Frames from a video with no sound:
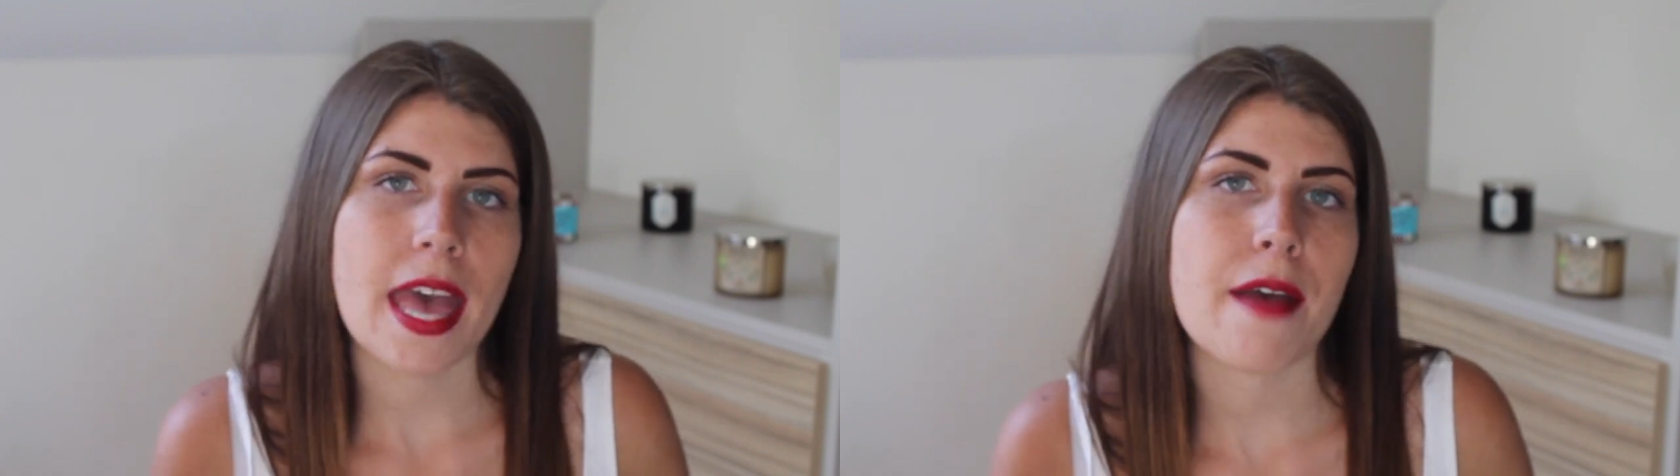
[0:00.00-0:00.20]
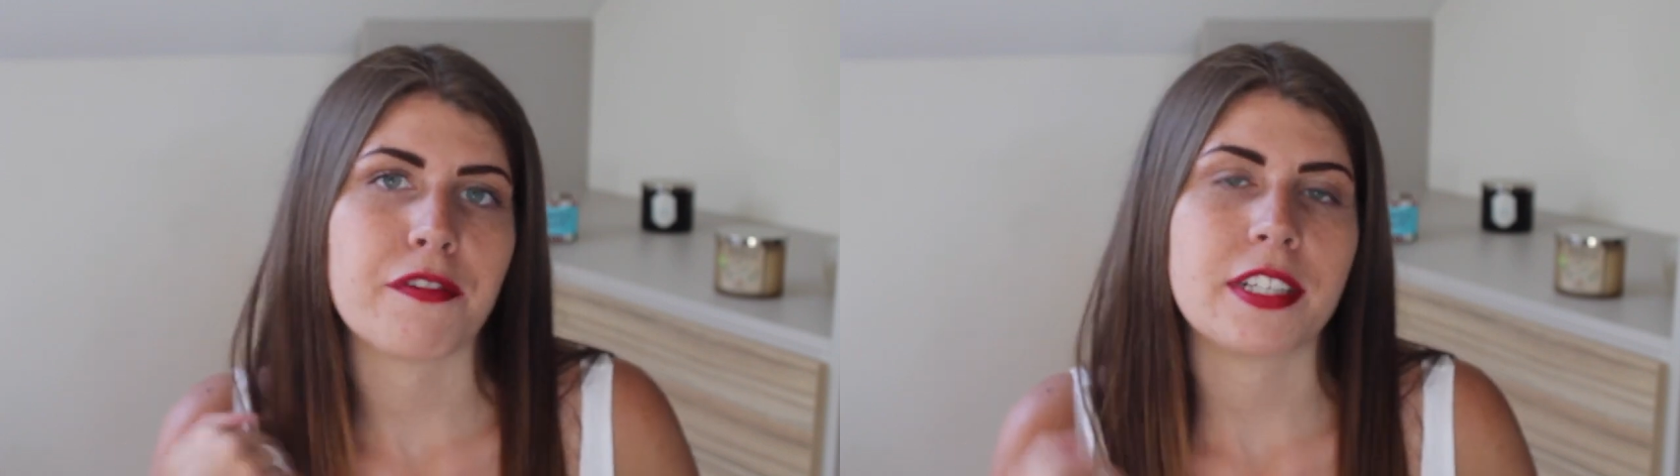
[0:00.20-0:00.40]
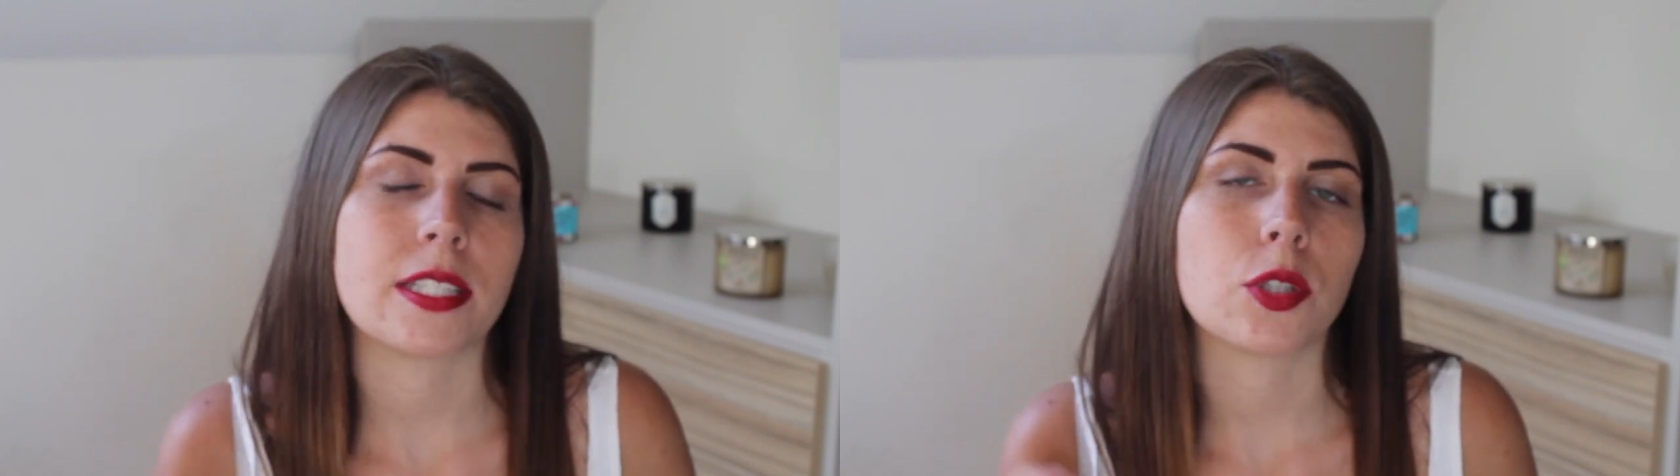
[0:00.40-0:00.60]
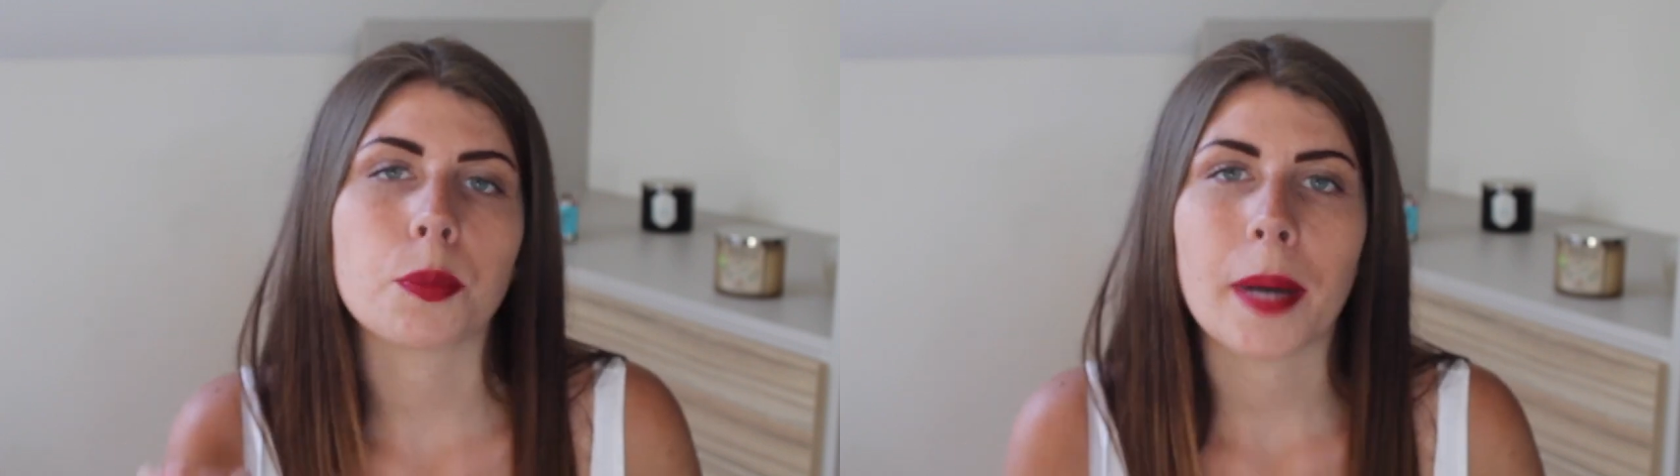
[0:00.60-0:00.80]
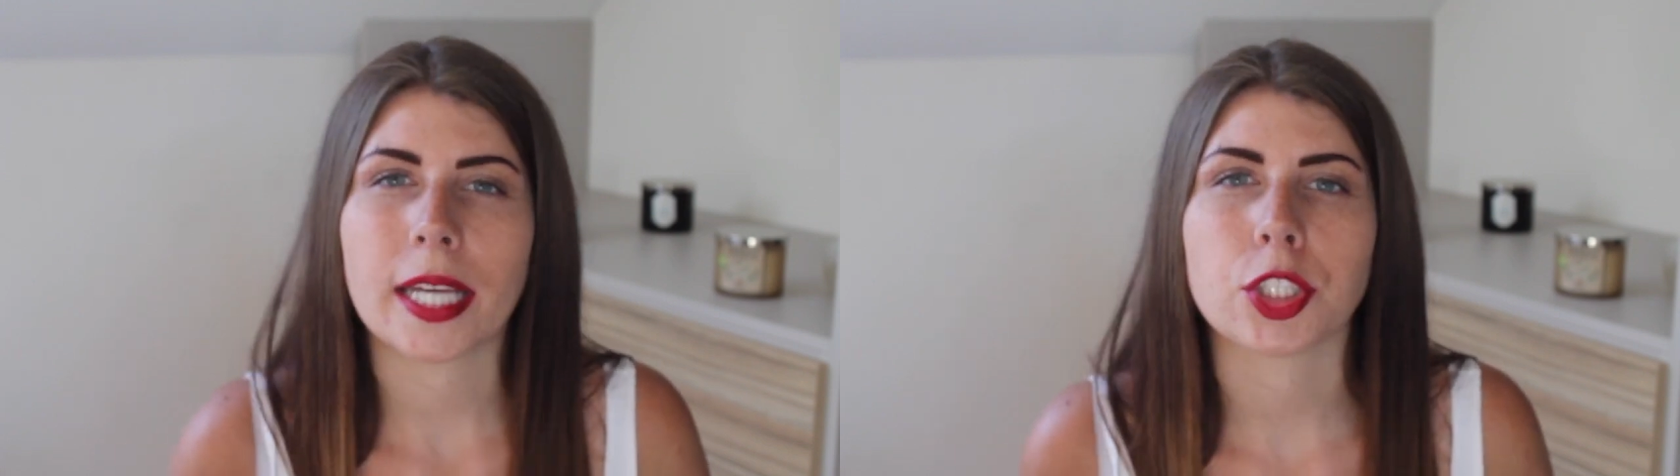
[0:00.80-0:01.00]
every single
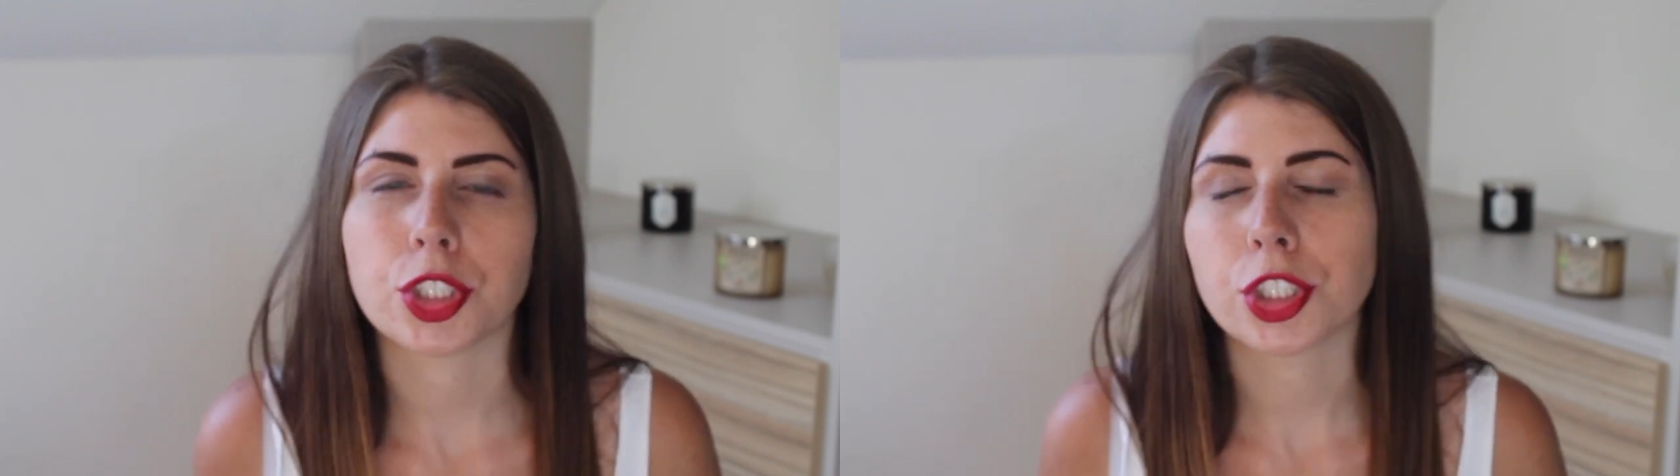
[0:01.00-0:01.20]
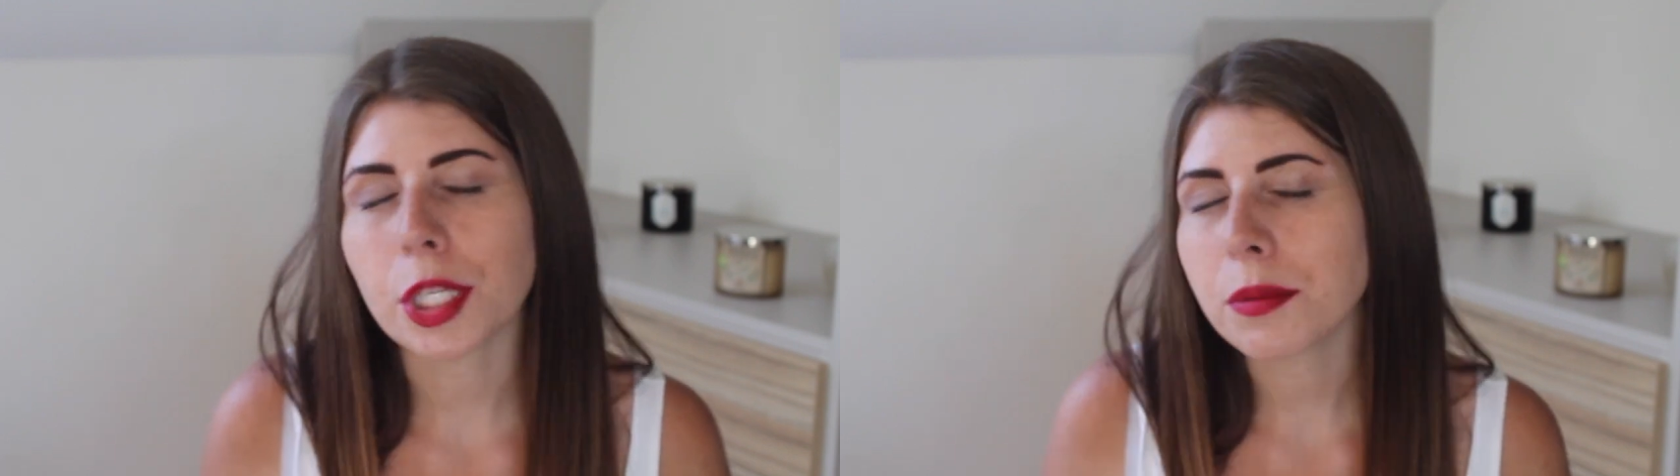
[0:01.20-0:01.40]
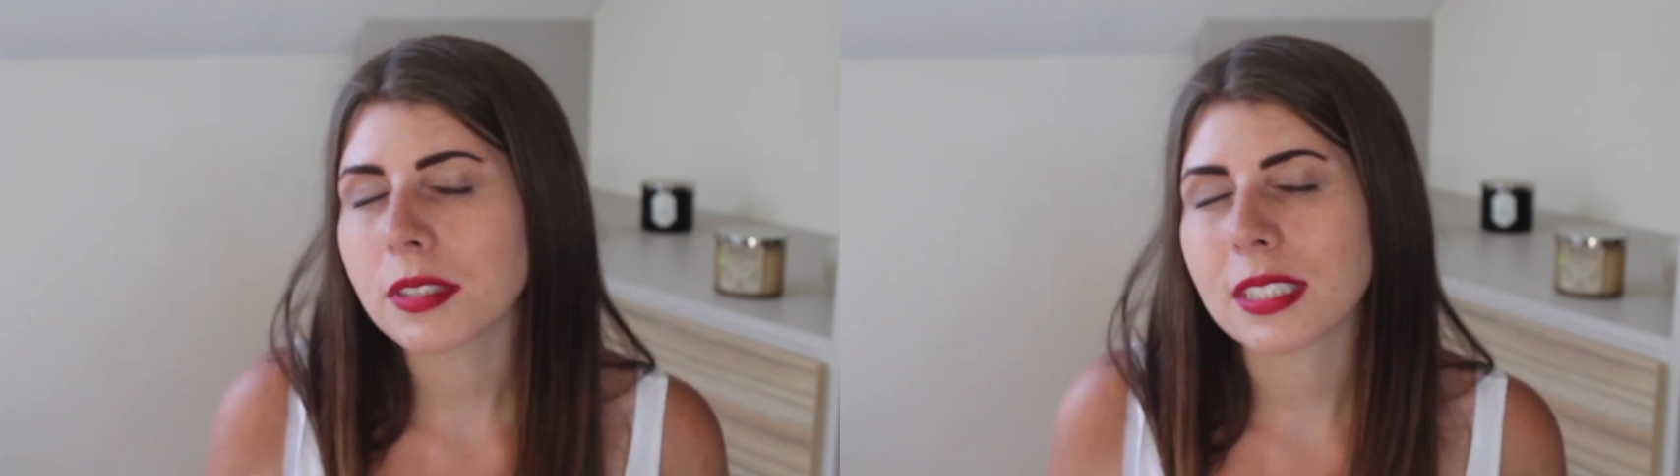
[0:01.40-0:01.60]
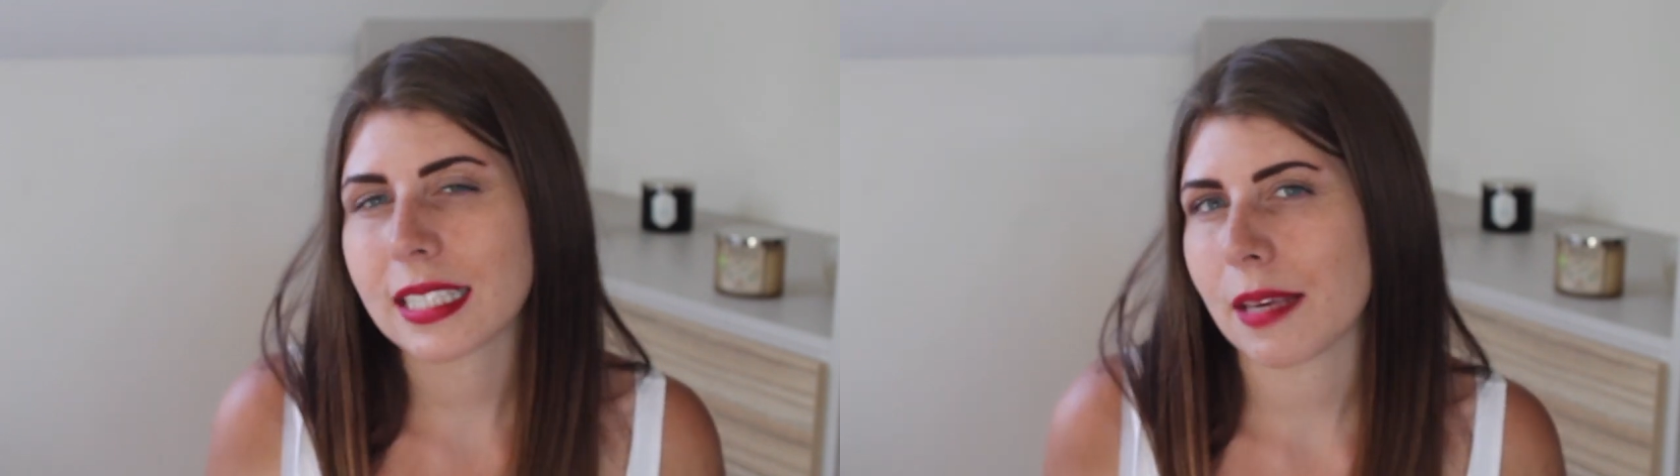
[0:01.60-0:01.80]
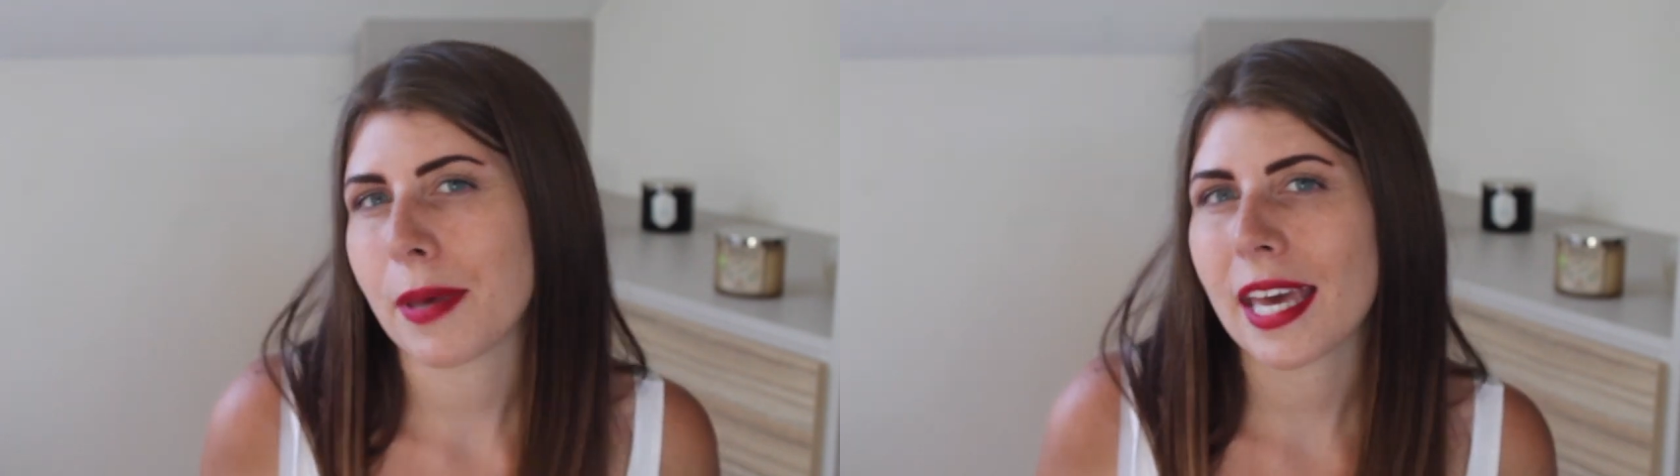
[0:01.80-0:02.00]
patient. Don't
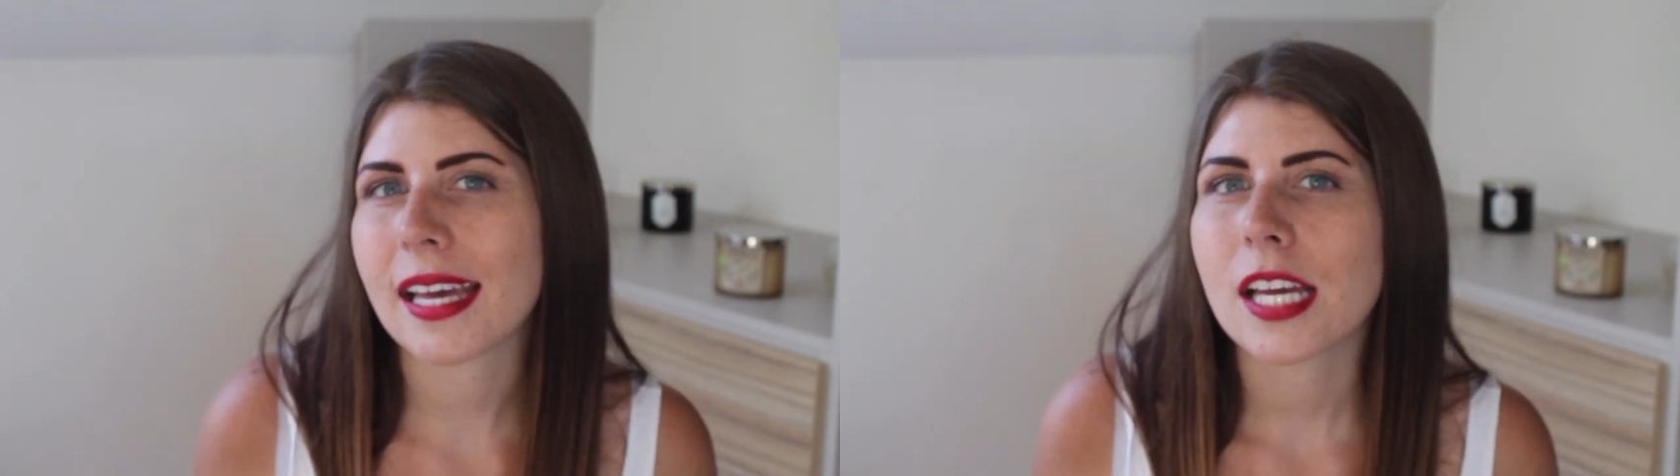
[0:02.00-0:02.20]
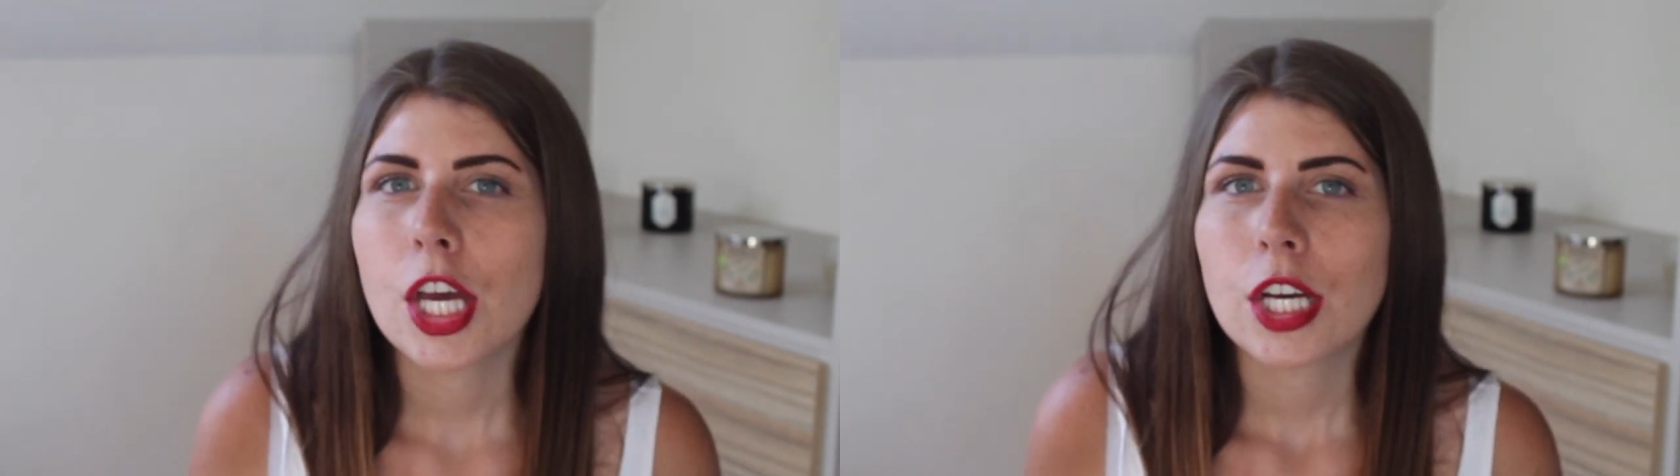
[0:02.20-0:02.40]
skip it.